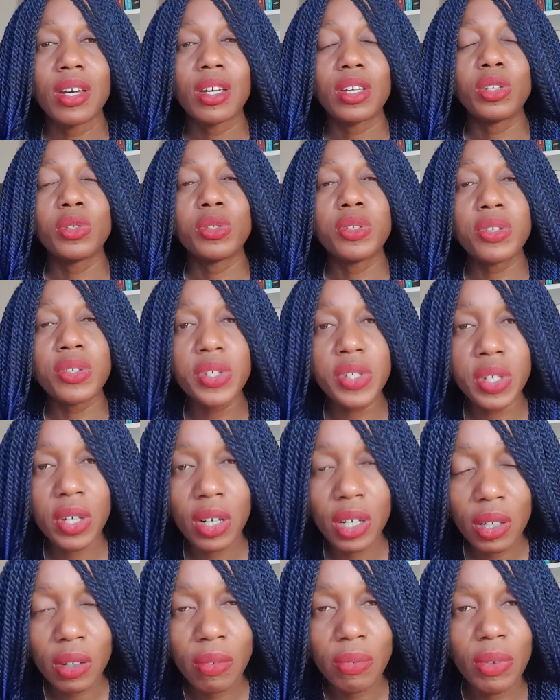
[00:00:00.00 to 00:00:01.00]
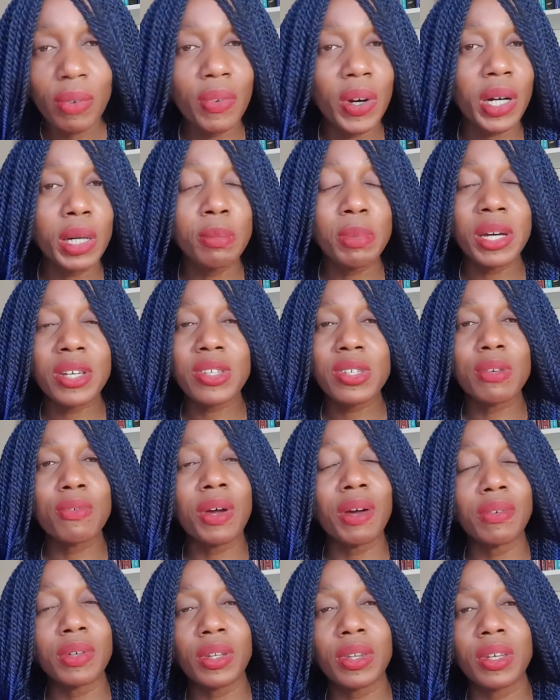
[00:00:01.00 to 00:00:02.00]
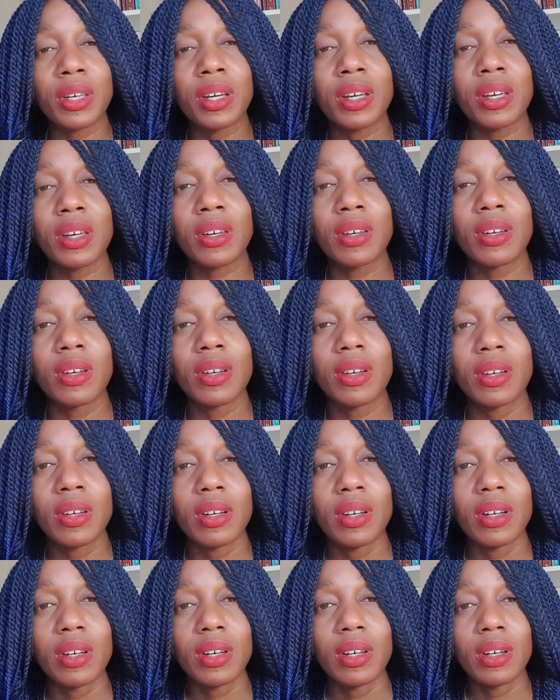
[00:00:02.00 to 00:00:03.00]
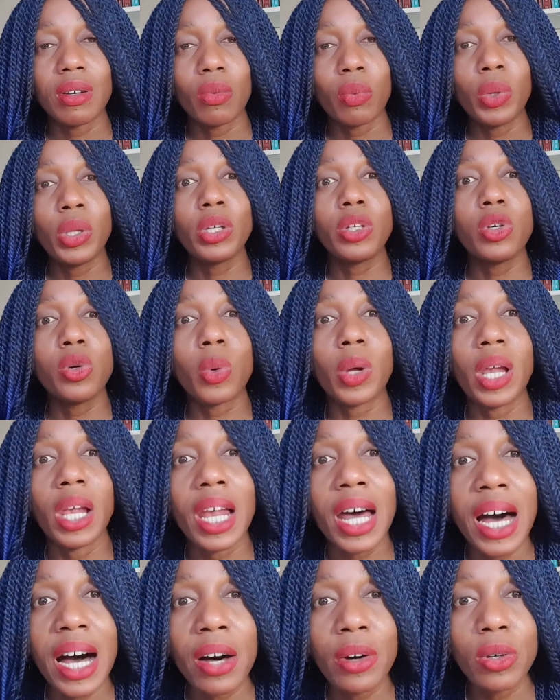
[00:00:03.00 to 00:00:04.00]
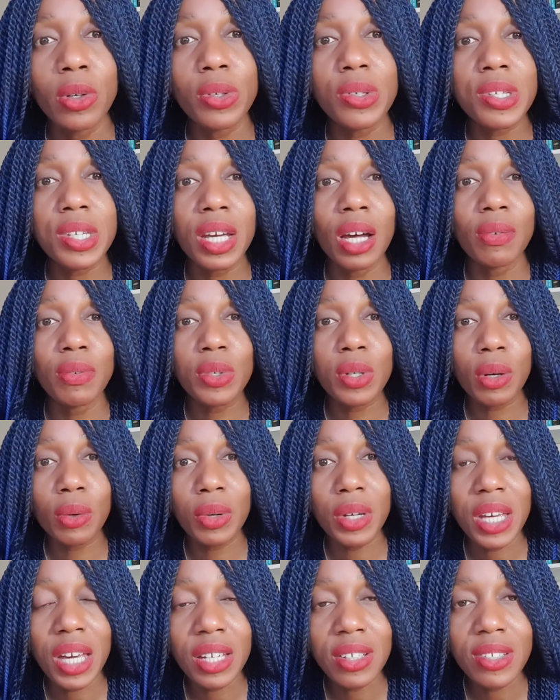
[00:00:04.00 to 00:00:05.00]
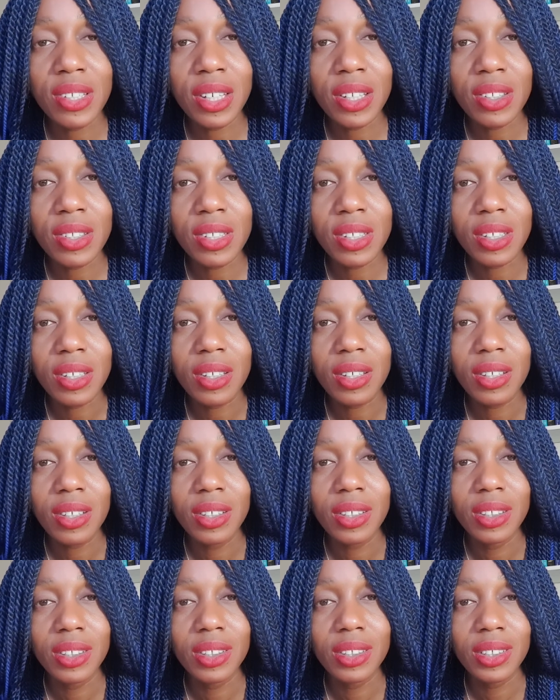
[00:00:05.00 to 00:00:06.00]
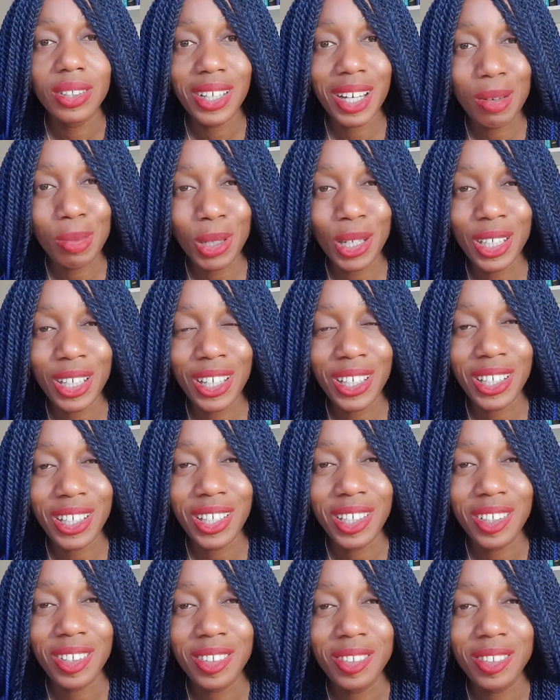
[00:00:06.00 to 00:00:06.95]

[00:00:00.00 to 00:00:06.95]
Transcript: You deserve the very best of everything. Will you allow yourself to create it? Come on, honey.